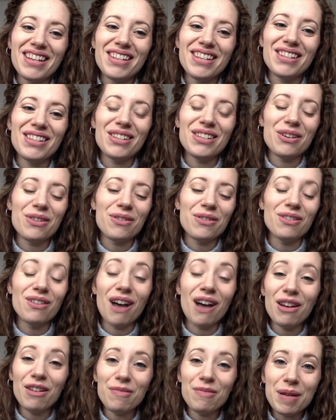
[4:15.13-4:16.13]
So a
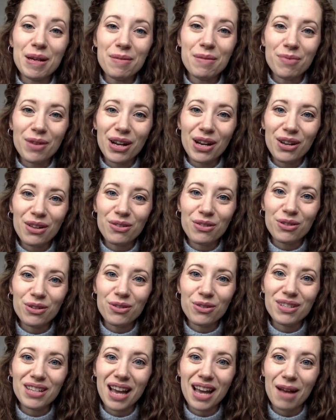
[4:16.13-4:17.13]
lot of big
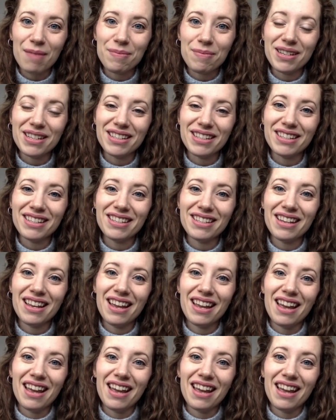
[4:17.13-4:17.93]
breakthroughs happened.